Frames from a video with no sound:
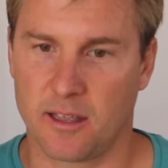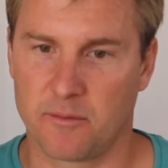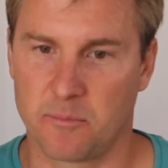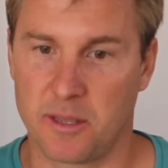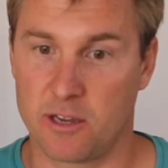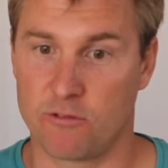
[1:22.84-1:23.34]

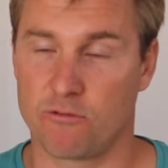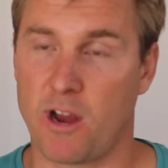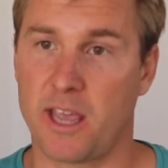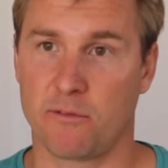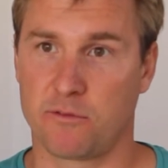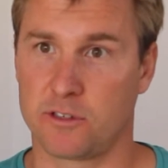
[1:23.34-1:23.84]
be
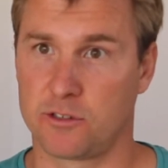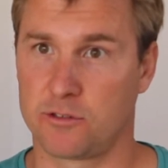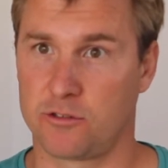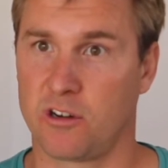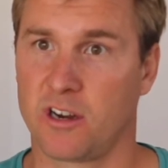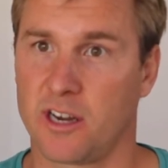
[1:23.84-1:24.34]
great for
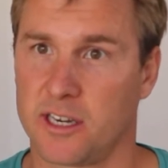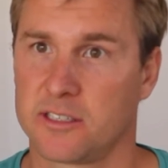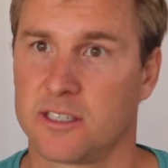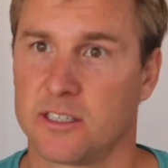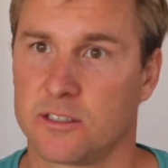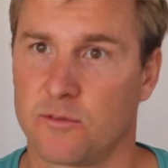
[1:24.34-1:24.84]
triggering
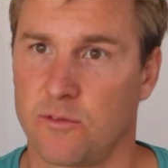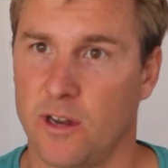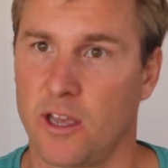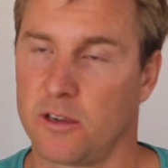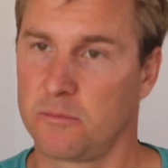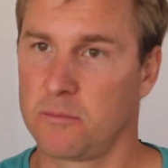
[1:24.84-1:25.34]
us into
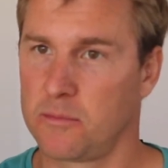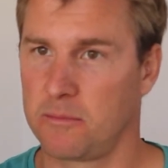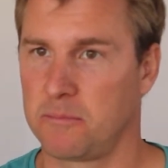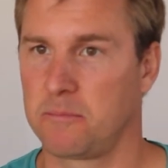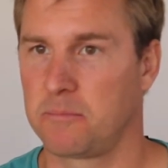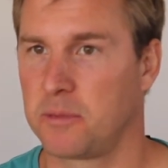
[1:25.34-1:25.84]
flow.
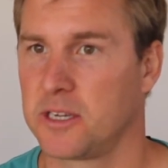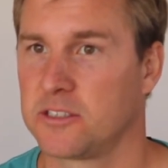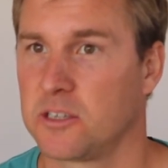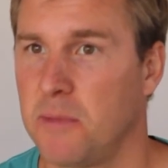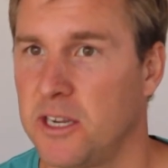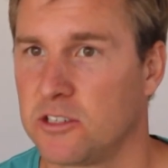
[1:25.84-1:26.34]
But as
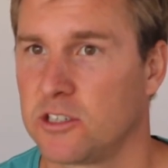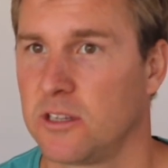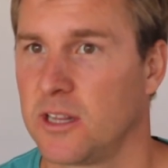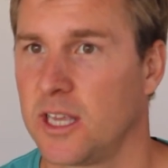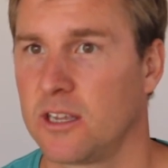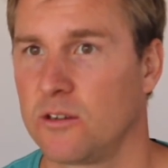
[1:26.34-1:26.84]
you
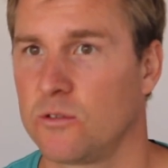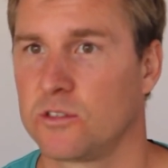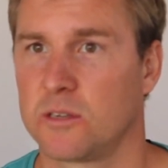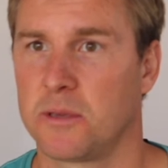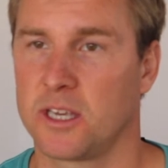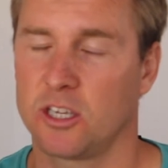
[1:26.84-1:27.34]
mentioned, they can
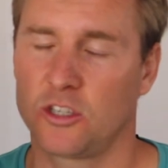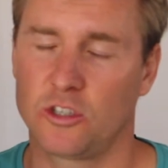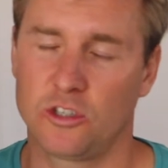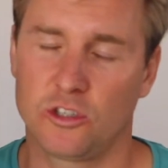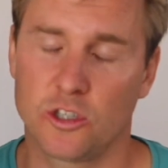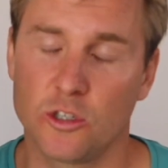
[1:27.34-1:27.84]
also be a
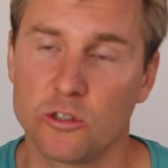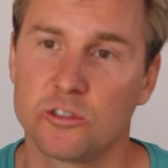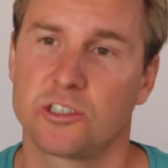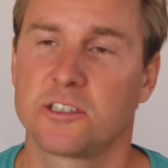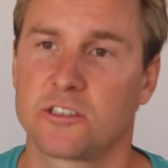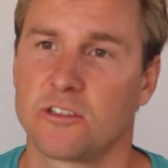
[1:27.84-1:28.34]

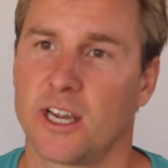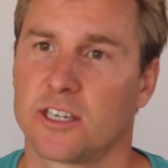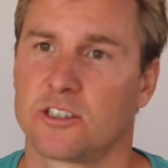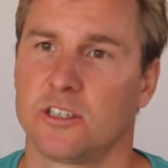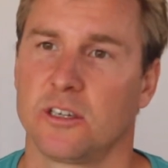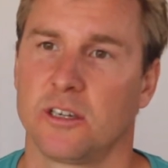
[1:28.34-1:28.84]
huge
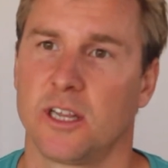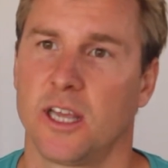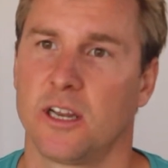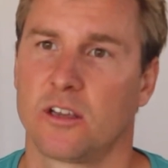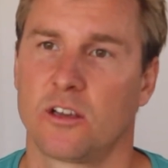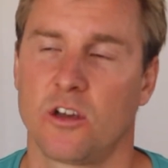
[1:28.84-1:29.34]
distraction
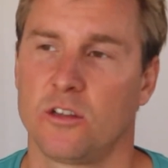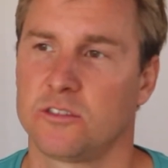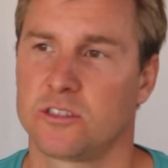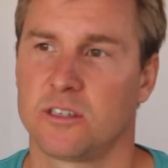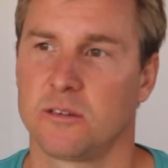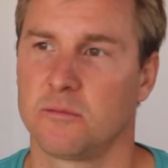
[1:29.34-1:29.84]
and a
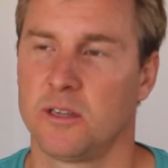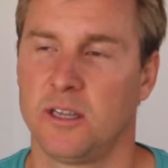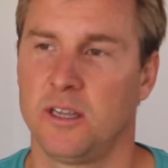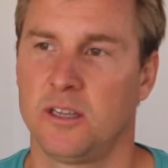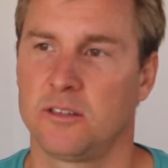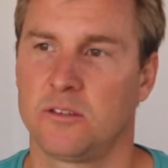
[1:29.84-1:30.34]
constant
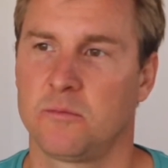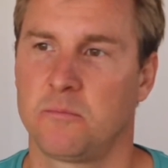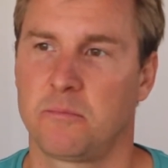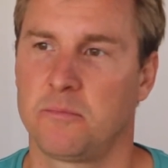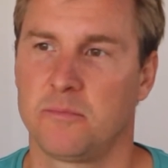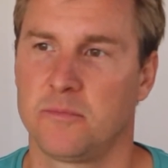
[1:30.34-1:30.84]

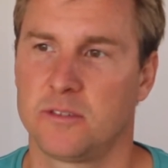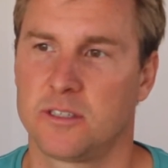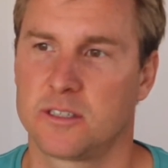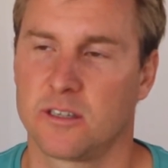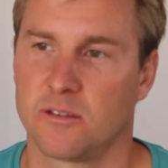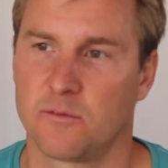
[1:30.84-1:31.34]

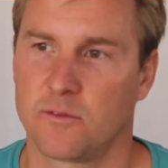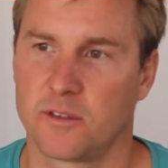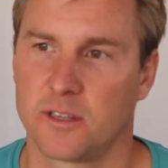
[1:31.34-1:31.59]
sort of